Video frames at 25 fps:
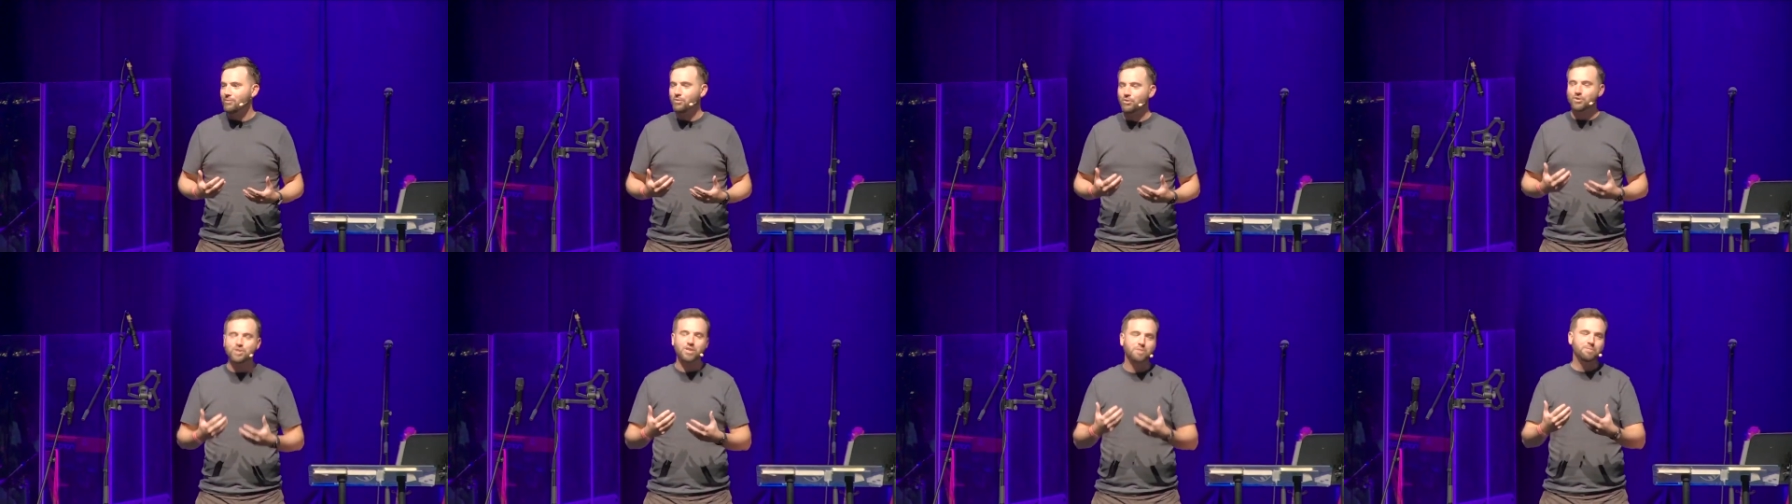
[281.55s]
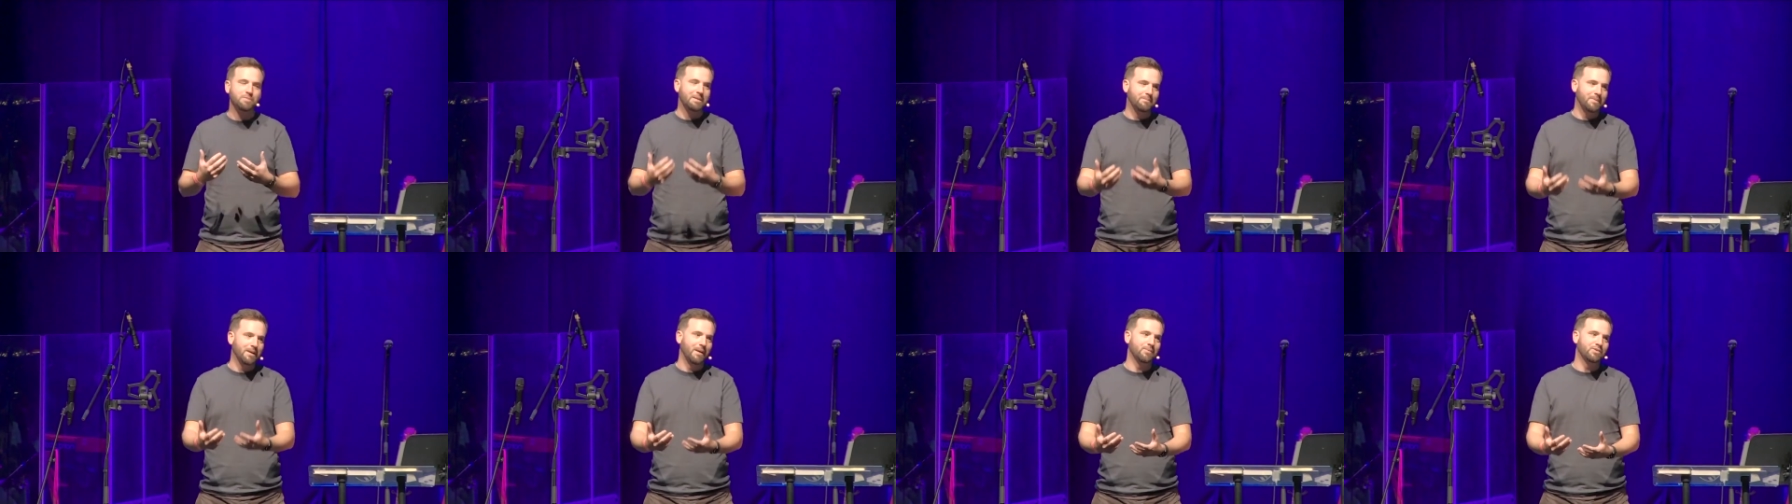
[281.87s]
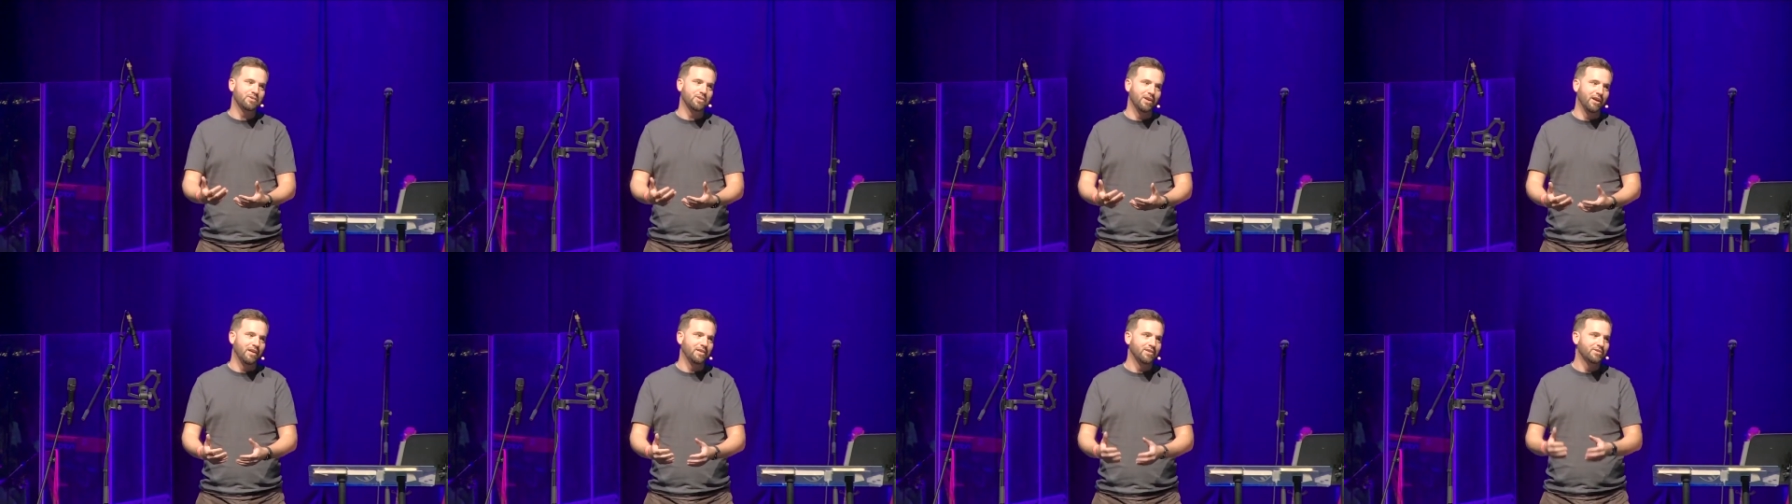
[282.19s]
wants to be
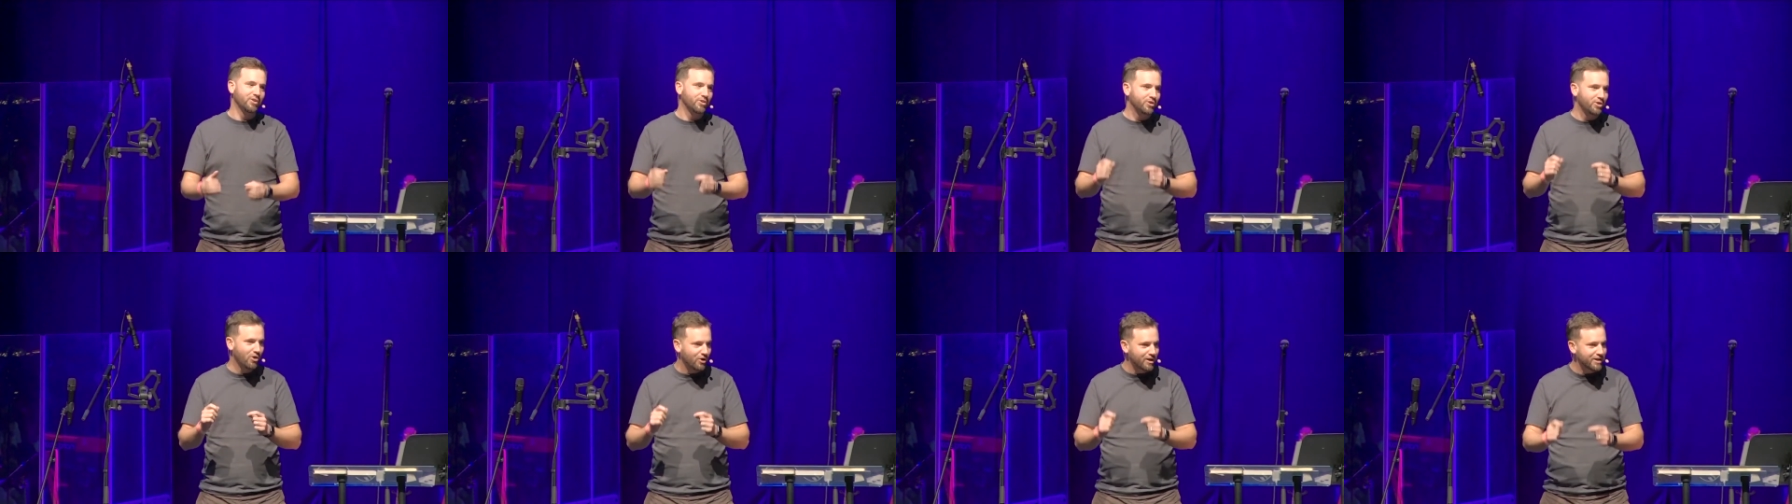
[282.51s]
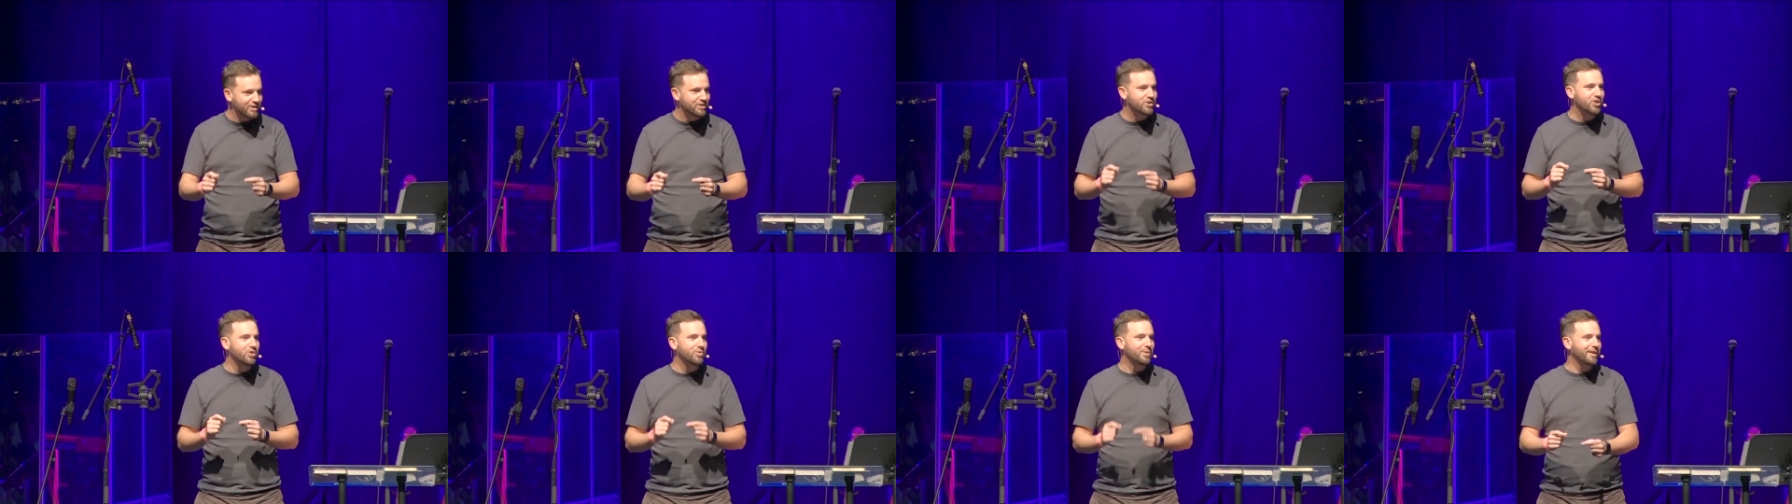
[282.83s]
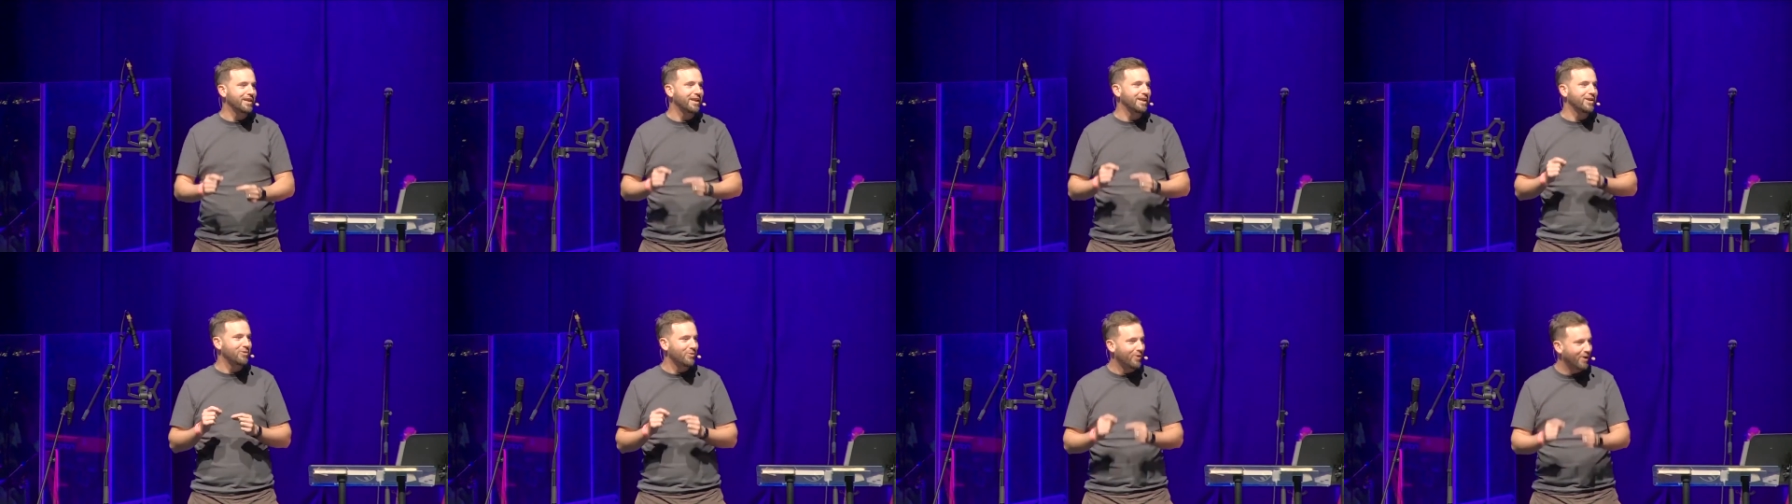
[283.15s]
baptized. So God is doing
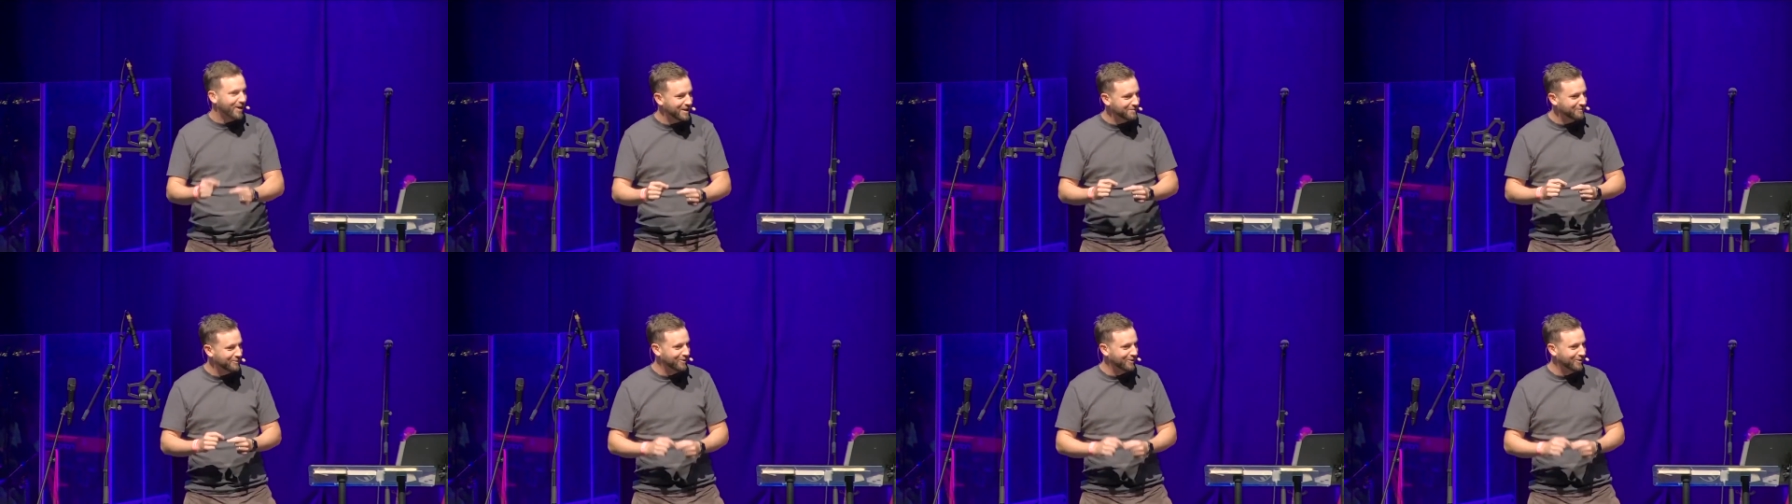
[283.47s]
incredible